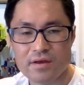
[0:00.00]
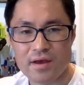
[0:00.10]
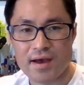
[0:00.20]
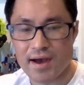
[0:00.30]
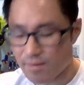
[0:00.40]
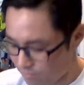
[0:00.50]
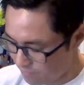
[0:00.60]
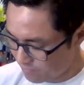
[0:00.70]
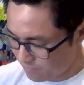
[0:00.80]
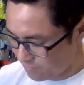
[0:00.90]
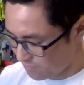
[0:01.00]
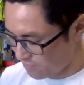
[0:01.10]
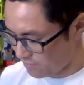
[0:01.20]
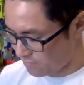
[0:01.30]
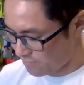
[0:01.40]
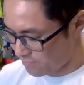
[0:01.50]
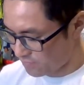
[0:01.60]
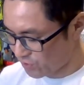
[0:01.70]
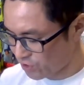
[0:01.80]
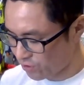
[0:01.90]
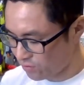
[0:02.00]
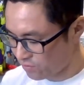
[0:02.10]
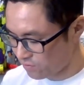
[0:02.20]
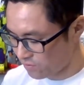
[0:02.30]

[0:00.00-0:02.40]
Um, so